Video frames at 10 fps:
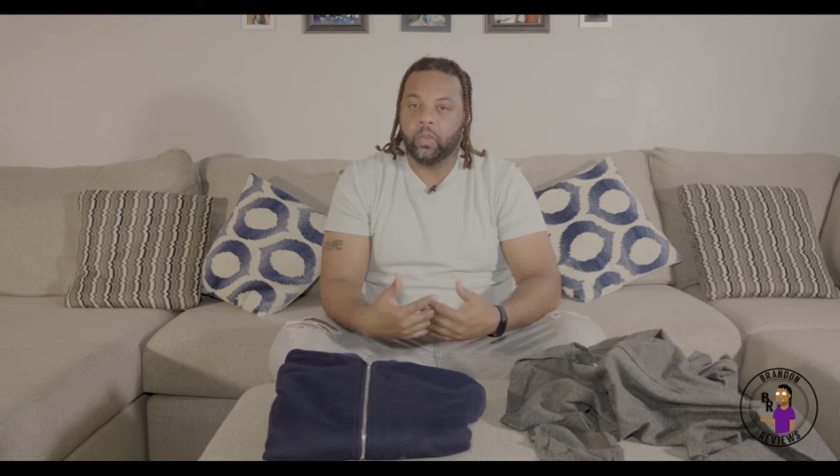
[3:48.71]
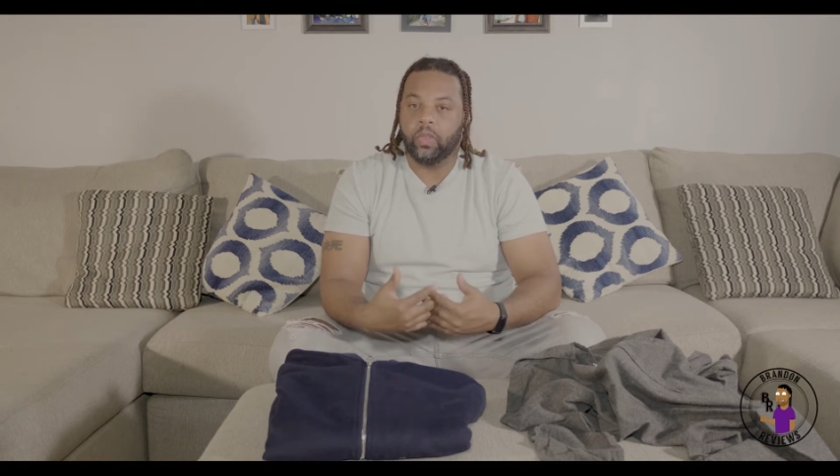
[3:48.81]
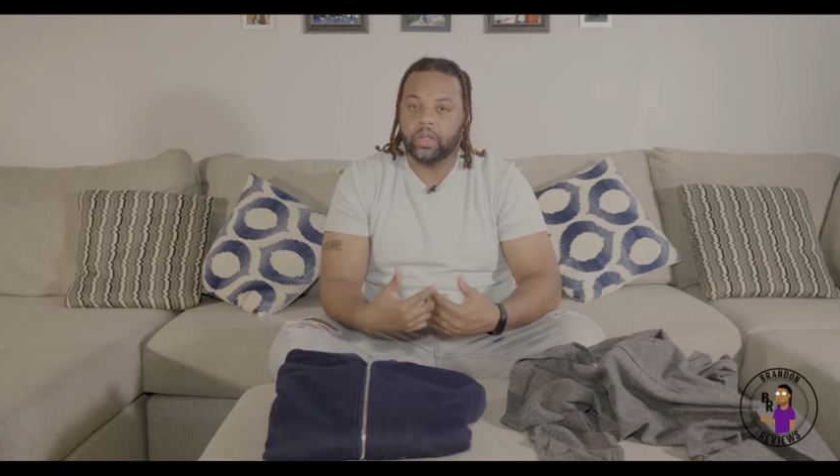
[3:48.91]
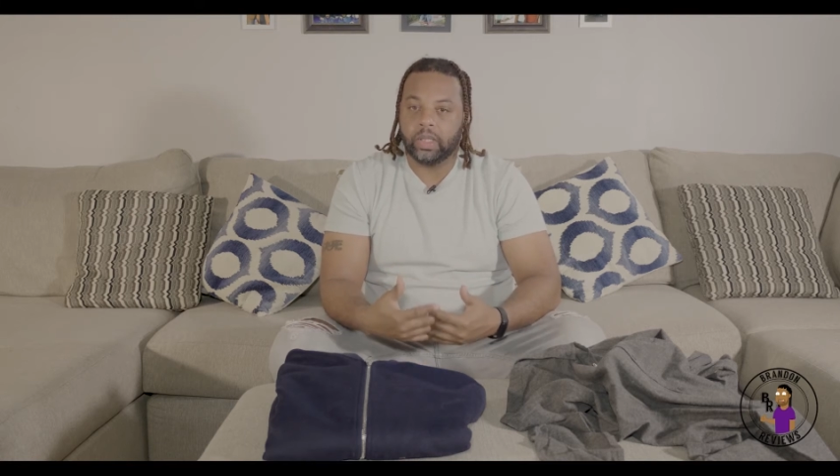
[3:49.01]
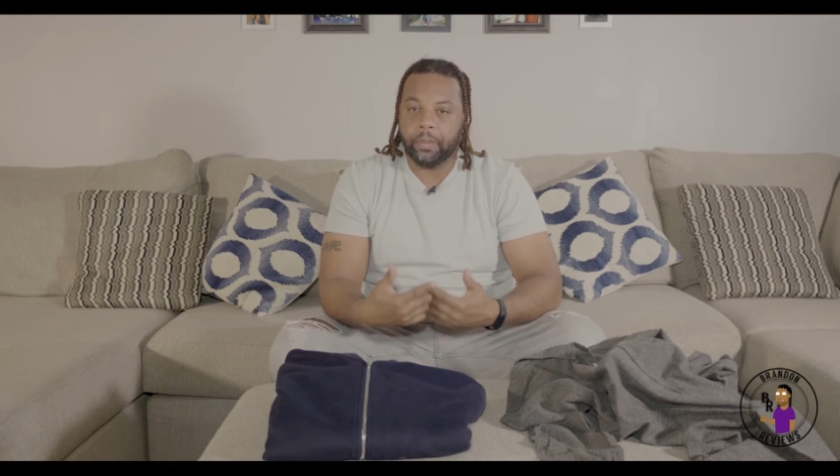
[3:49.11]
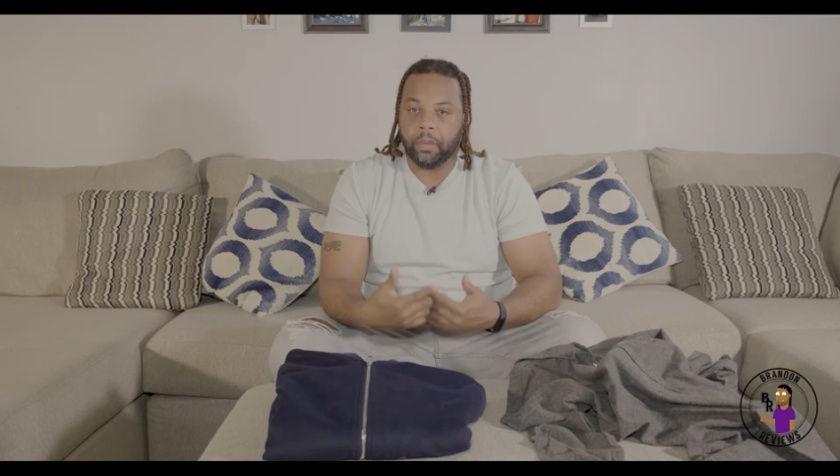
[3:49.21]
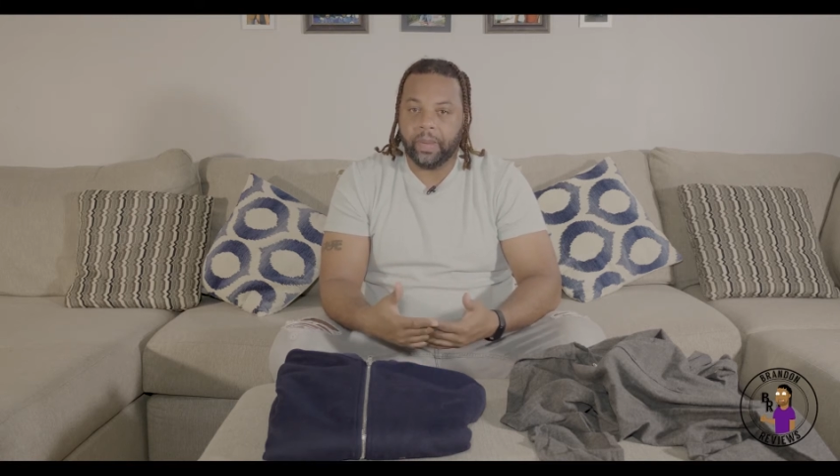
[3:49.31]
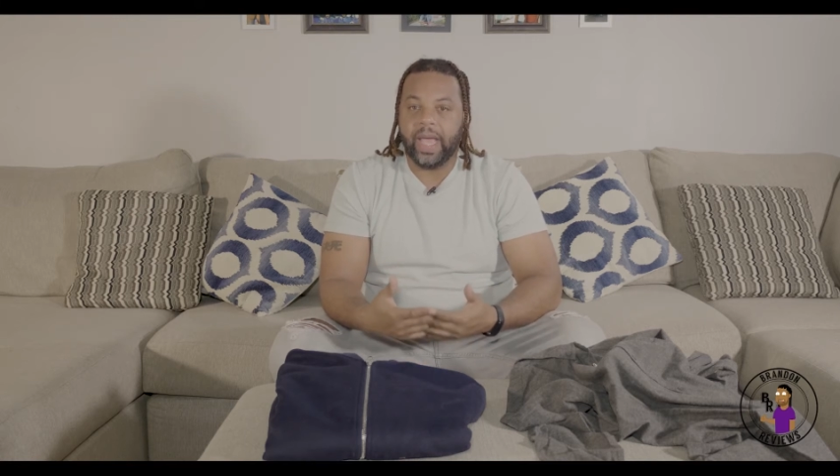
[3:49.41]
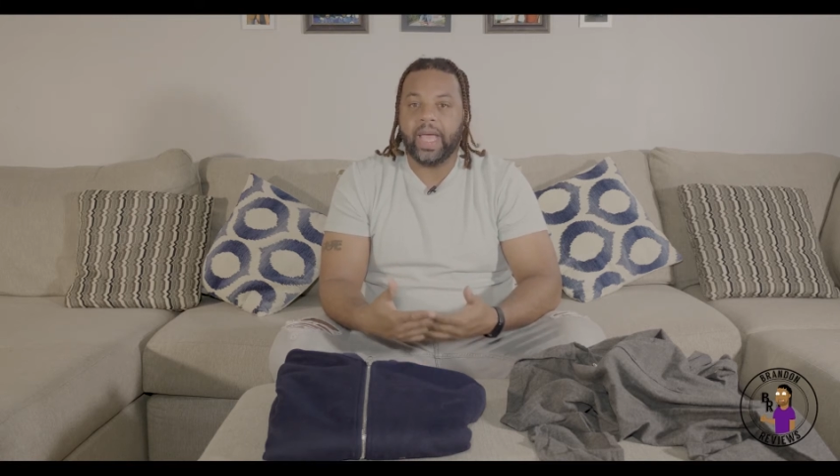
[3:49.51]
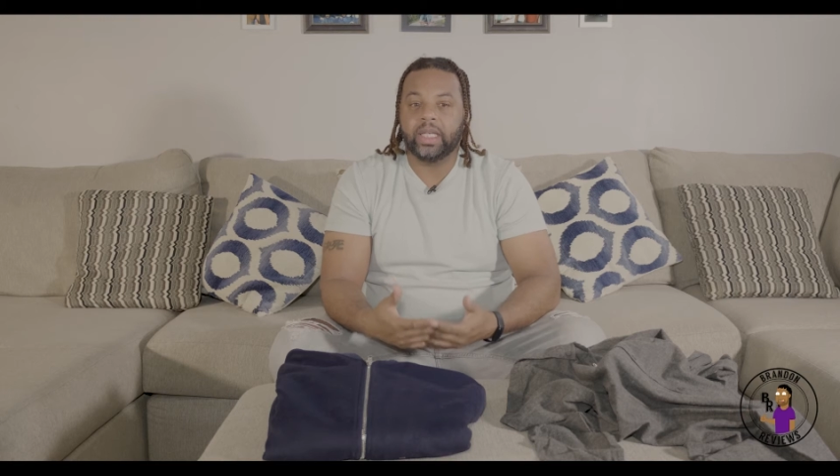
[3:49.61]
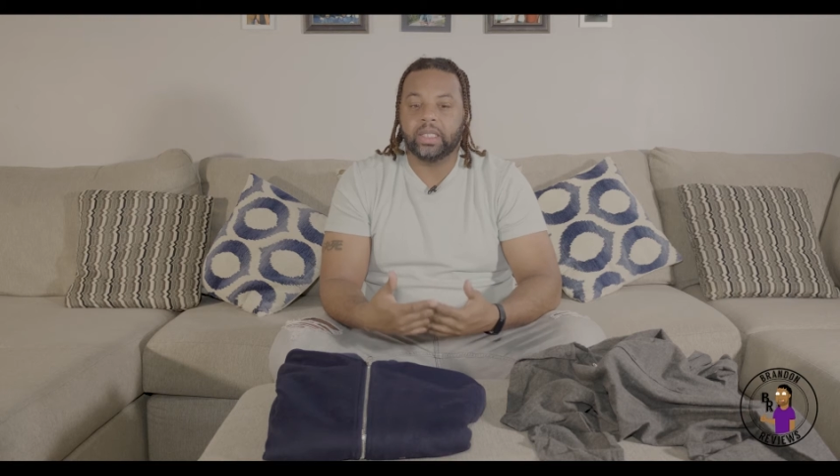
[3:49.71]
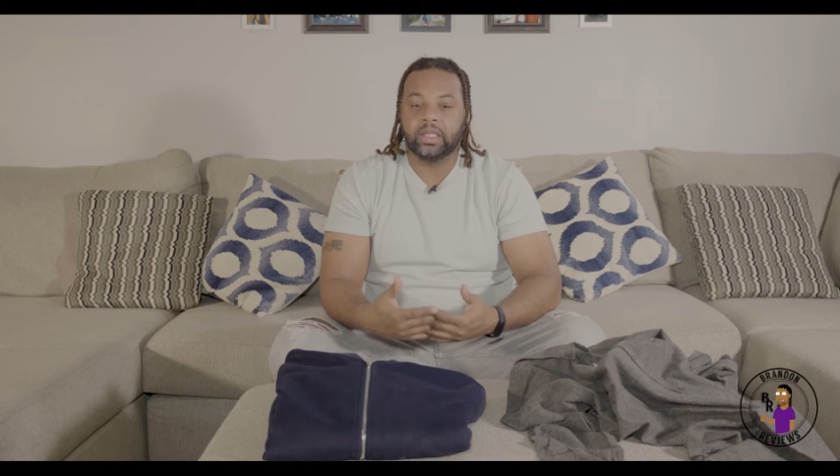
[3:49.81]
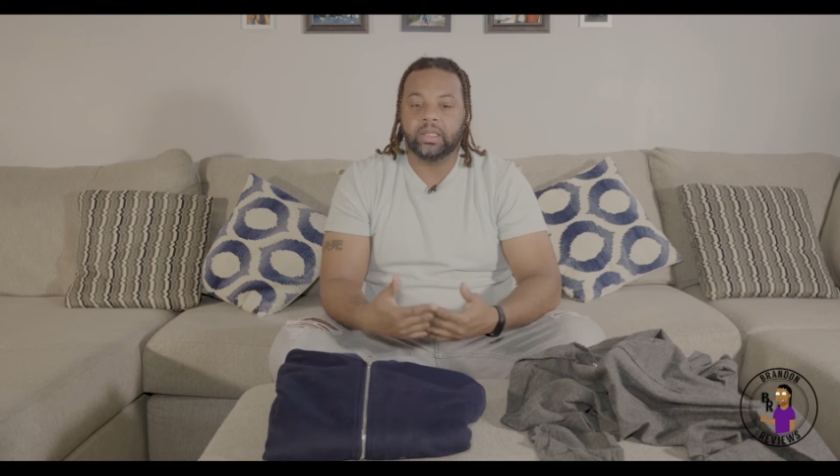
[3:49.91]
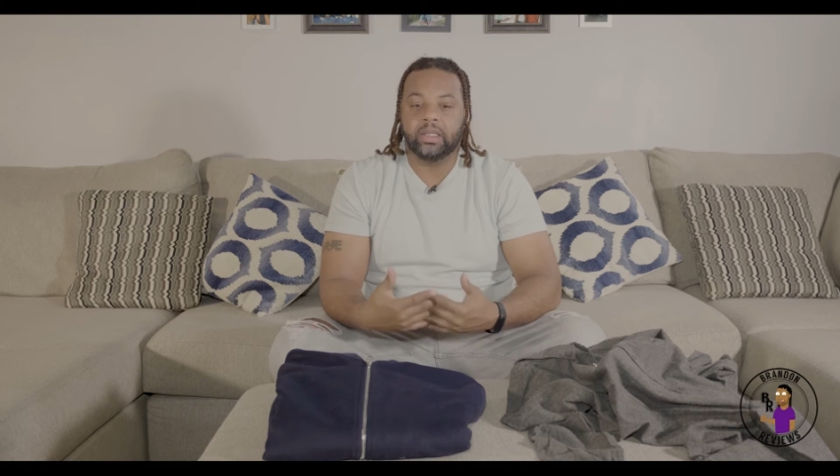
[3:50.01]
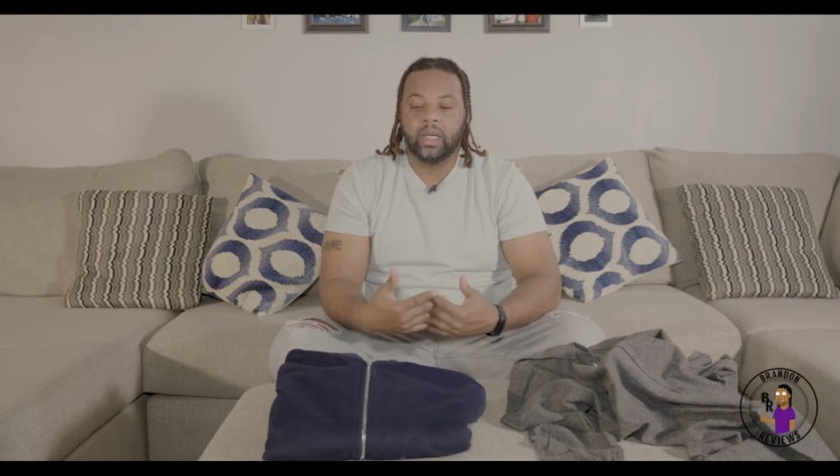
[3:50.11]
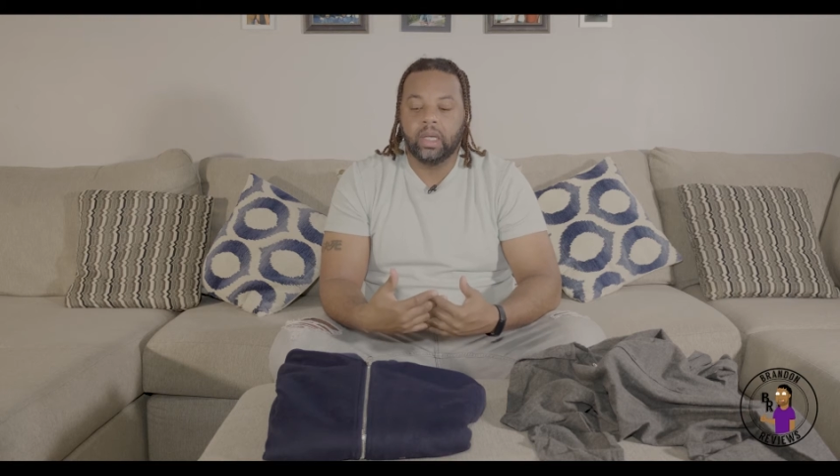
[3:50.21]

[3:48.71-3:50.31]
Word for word: the type of packages